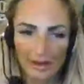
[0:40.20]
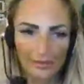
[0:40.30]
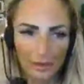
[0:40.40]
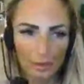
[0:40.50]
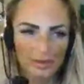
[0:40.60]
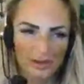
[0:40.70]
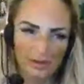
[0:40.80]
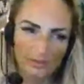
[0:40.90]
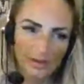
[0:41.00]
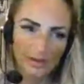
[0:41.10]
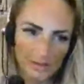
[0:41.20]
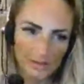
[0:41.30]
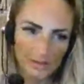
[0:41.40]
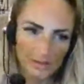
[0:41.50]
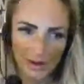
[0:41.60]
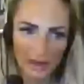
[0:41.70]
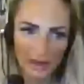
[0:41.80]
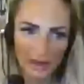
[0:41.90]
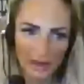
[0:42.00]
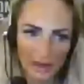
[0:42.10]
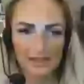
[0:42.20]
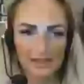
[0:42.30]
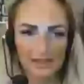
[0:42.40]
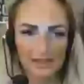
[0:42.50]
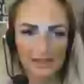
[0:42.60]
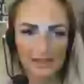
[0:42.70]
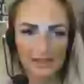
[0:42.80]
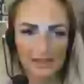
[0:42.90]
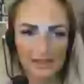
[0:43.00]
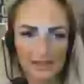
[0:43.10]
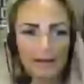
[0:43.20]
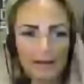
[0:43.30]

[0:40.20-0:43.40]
for me to film little videos for you guys just to kind of like